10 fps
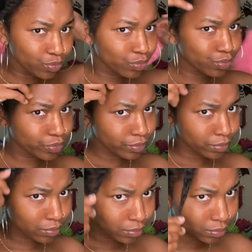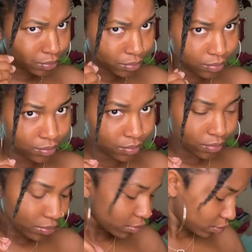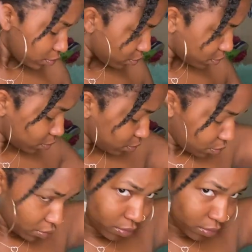day. Oh, that's tough.